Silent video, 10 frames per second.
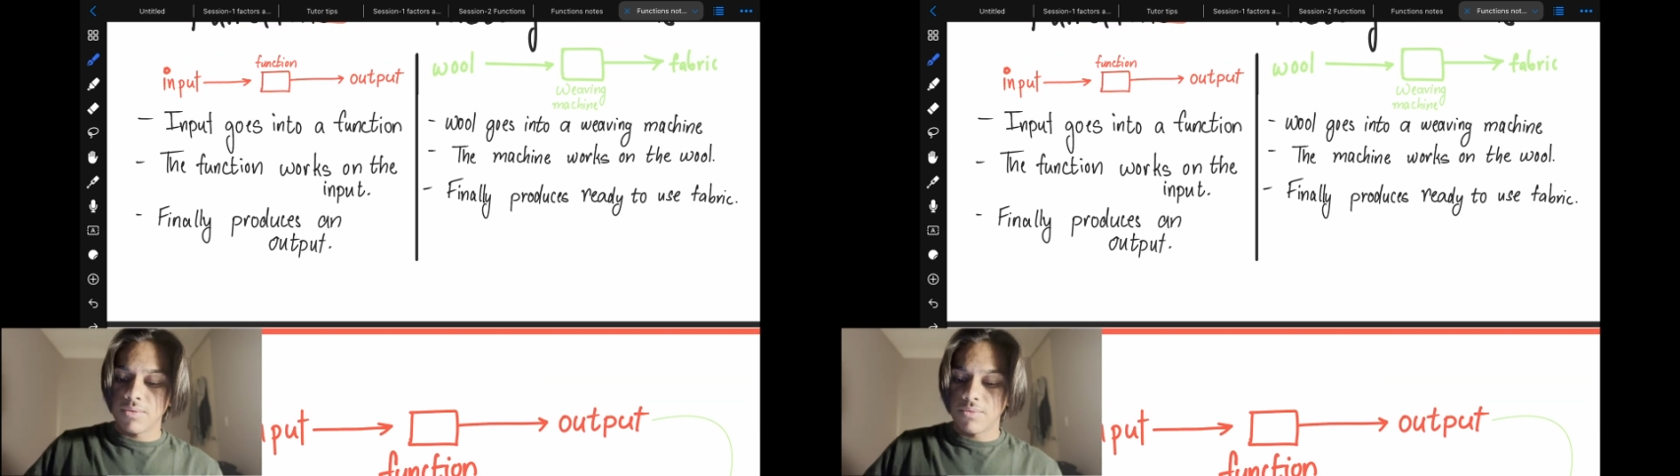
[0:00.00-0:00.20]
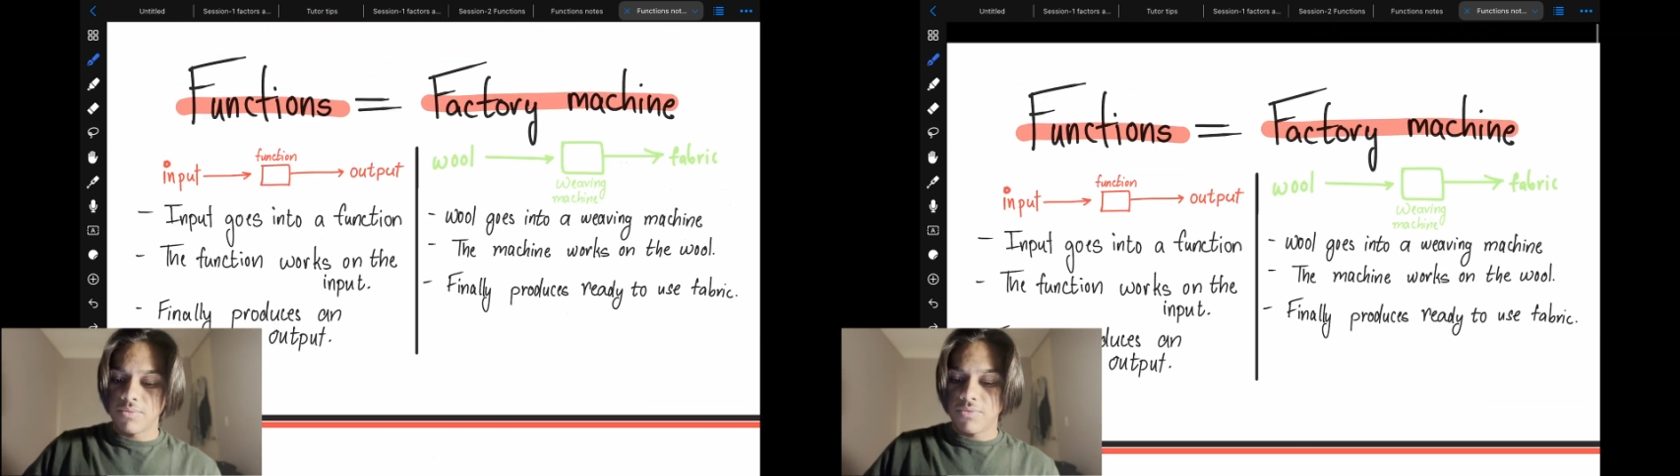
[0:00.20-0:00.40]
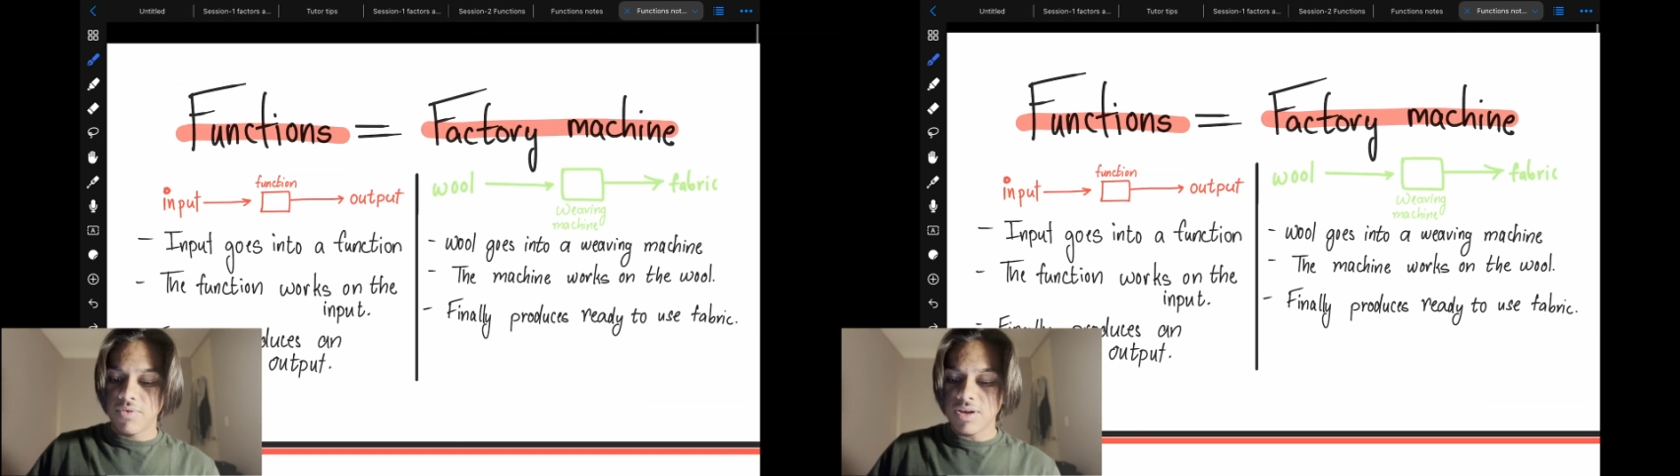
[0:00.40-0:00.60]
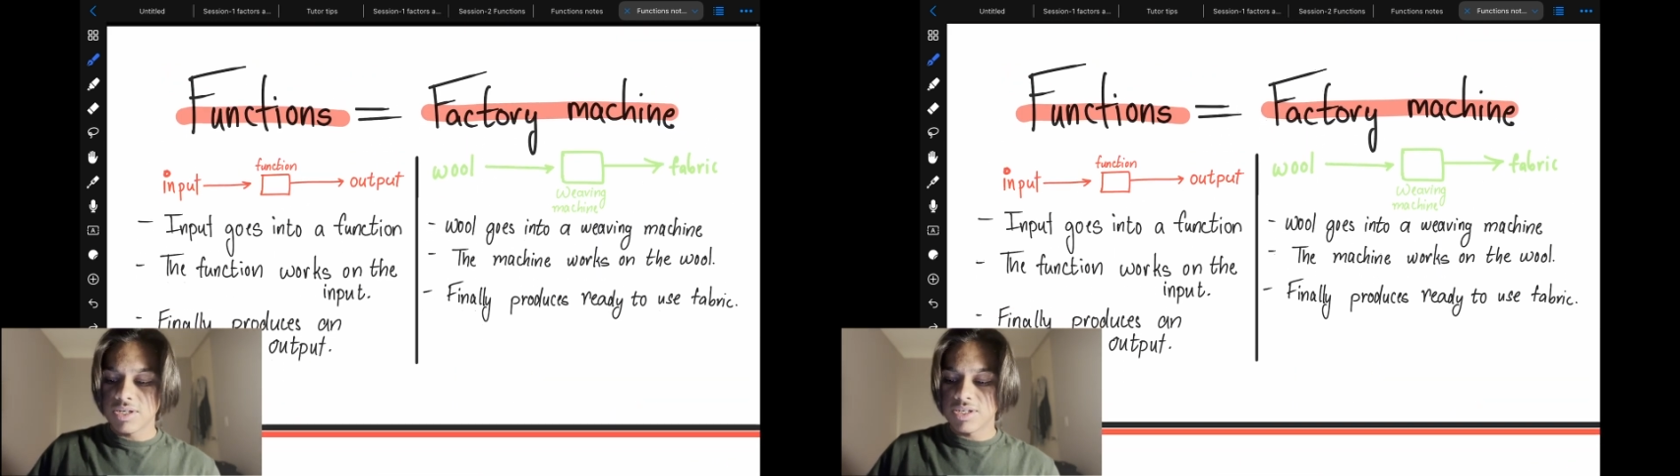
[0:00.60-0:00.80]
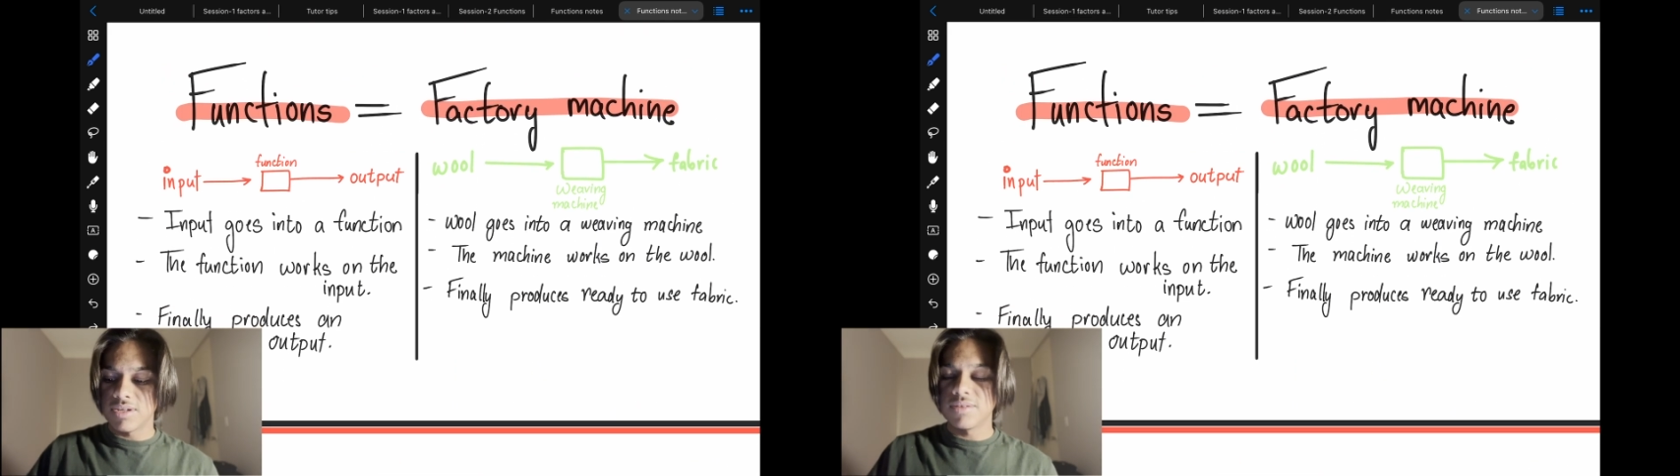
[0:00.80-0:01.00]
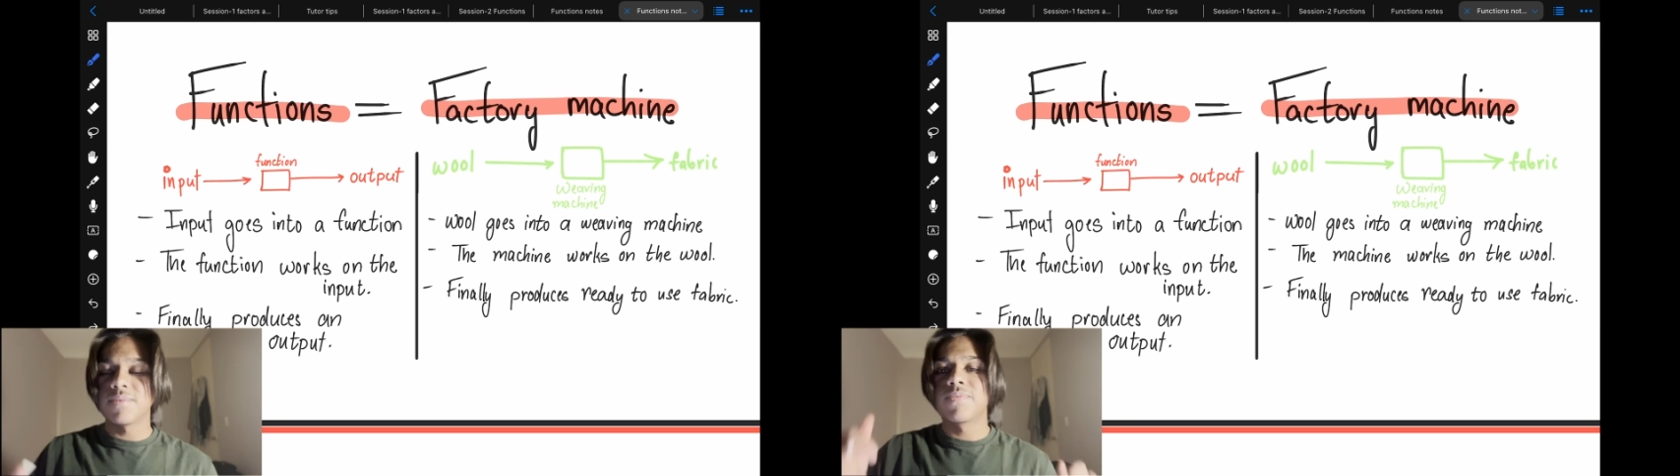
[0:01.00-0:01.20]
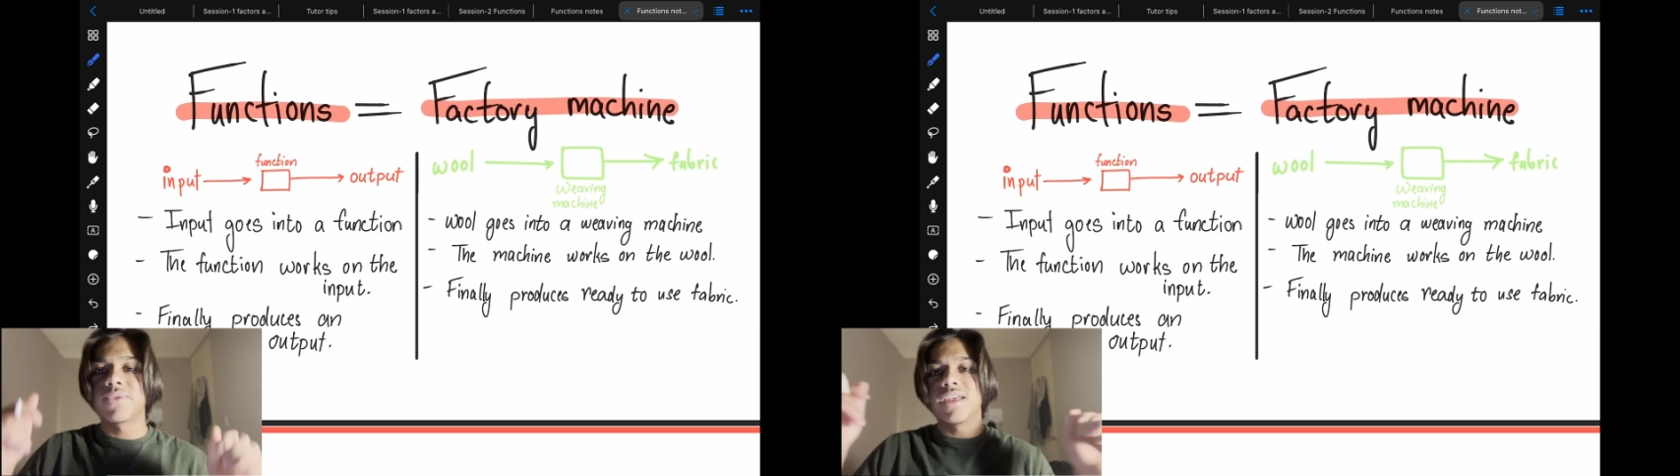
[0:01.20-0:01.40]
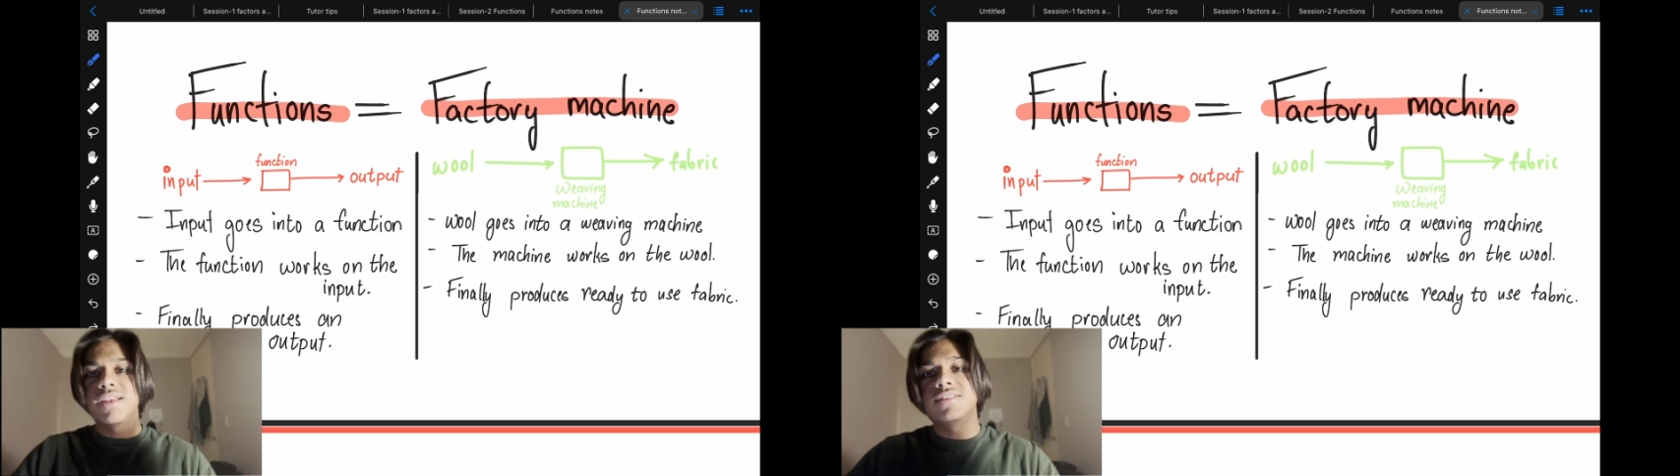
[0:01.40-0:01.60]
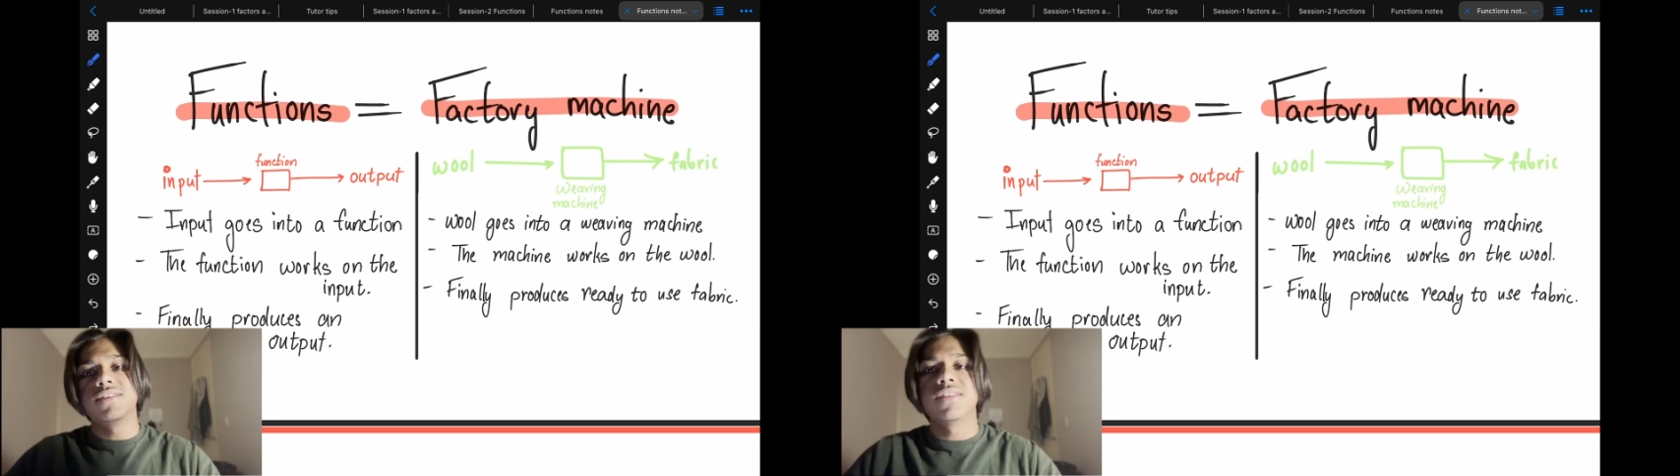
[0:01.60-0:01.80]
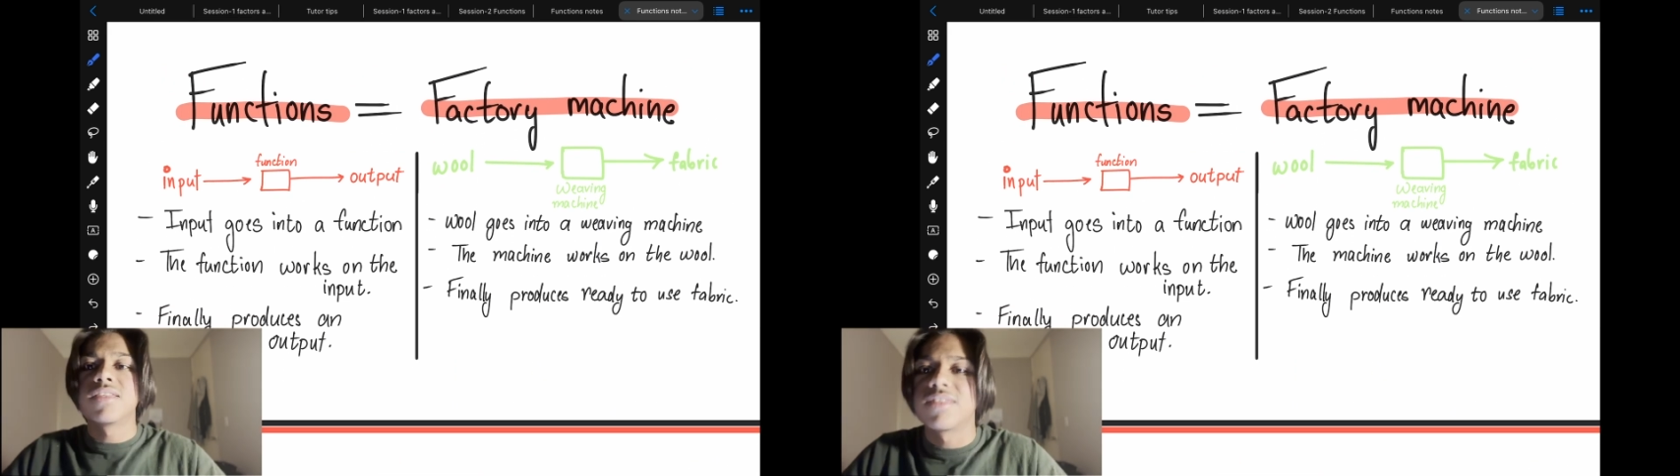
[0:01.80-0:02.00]
function is
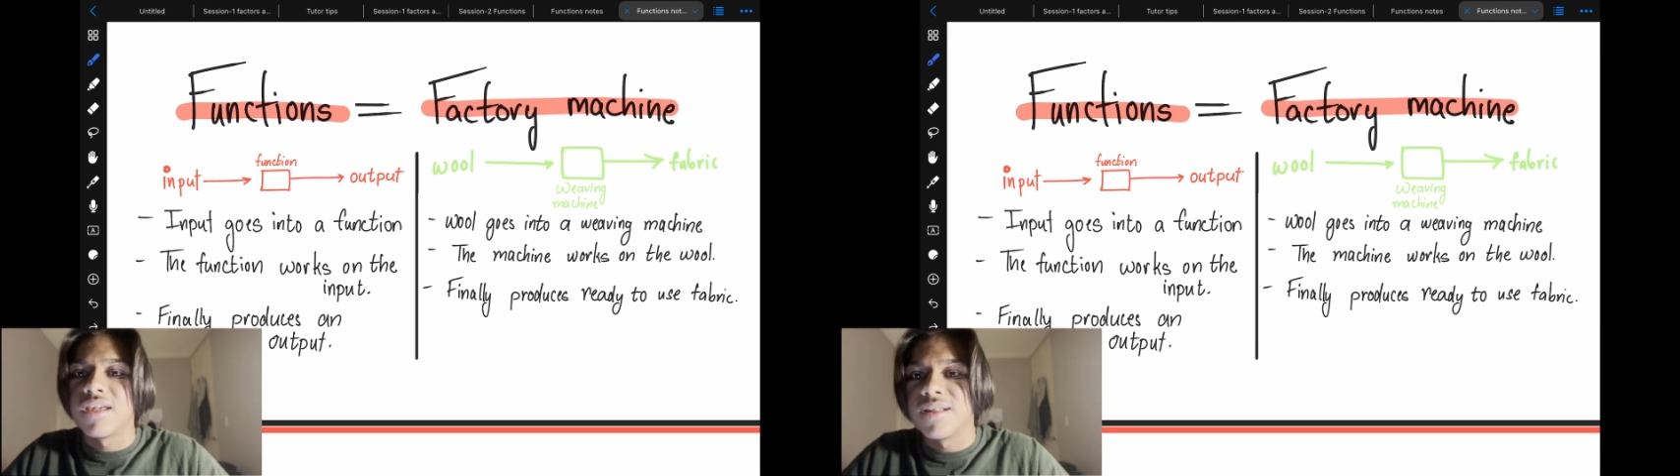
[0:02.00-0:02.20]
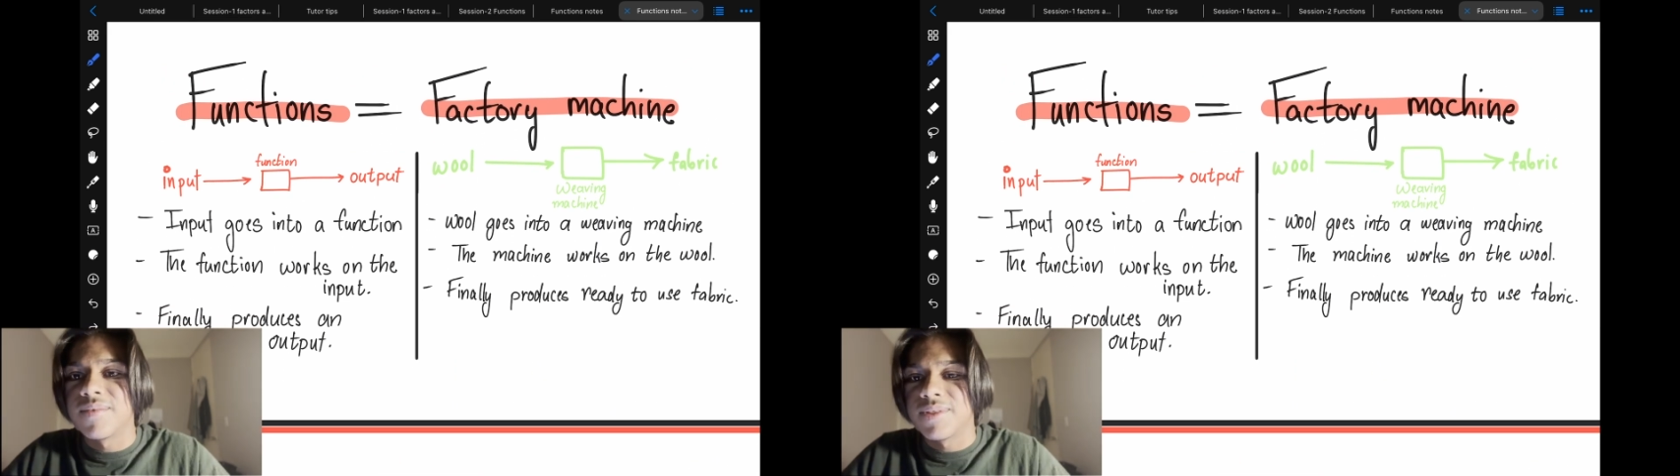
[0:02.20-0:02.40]
nothing